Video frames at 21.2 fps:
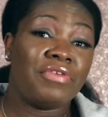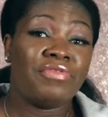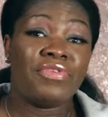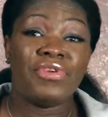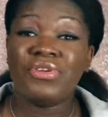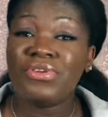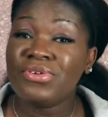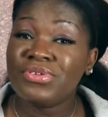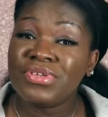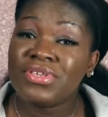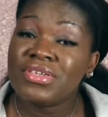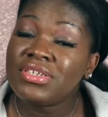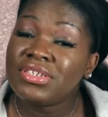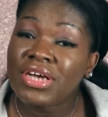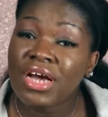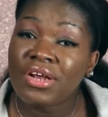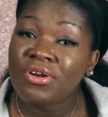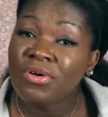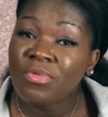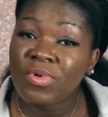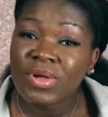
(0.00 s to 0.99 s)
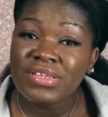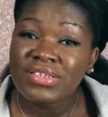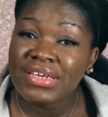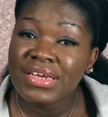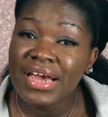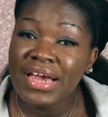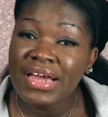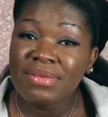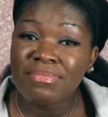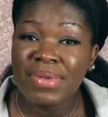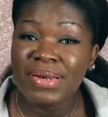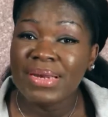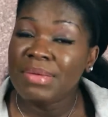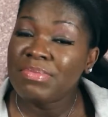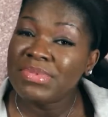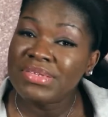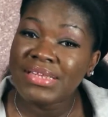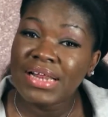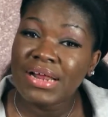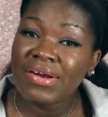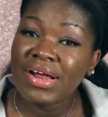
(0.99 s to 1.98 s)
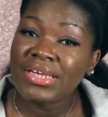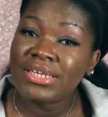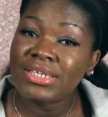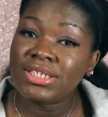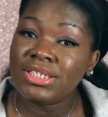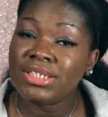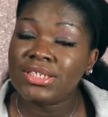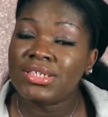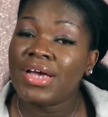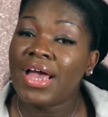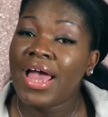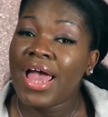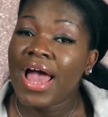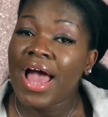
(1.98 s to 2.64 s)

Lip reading: If you're new to this channel, once again, my name is Laraddiji.